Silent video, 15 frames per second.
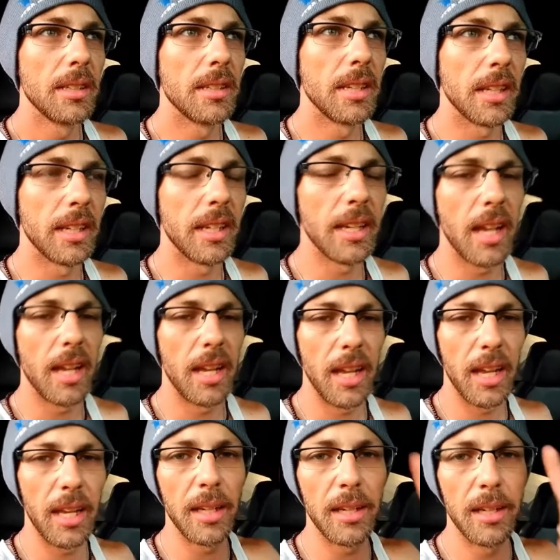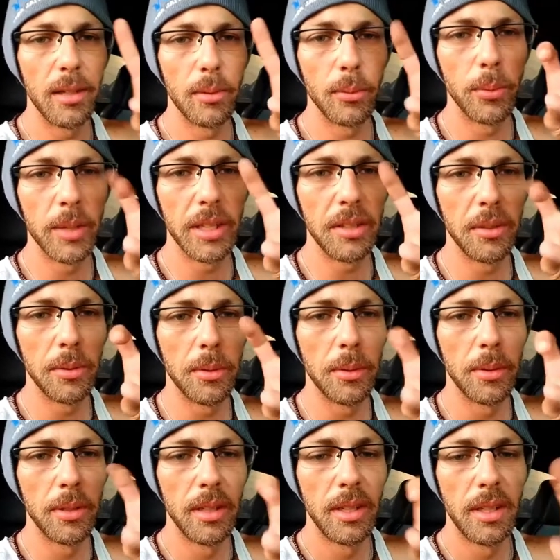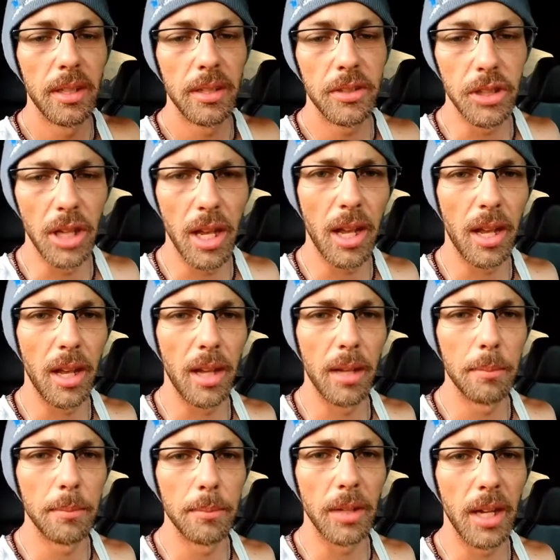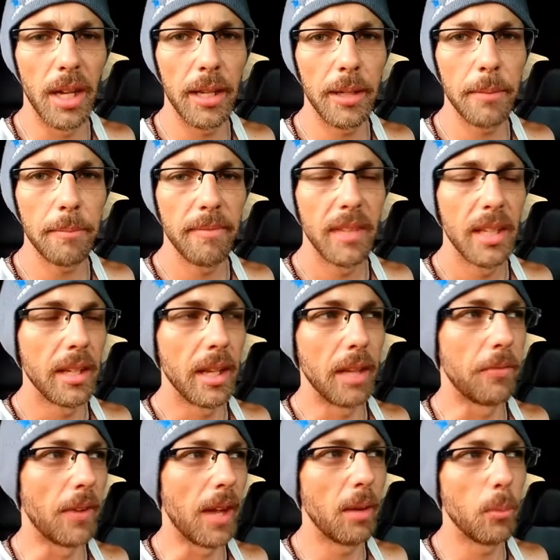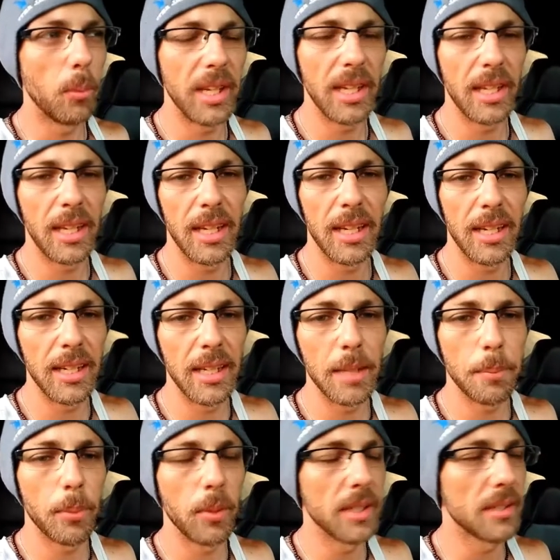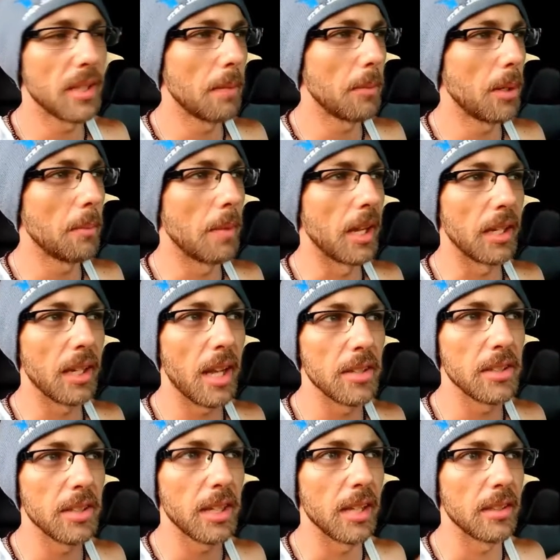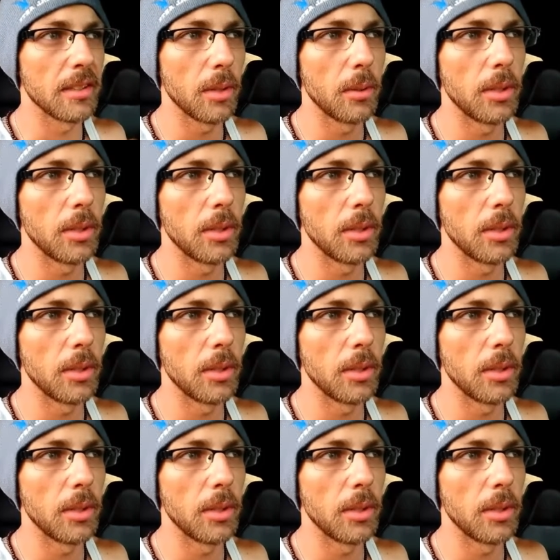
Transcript: to get a real job, right? If I went and at any point in time, oh my gosh, it got so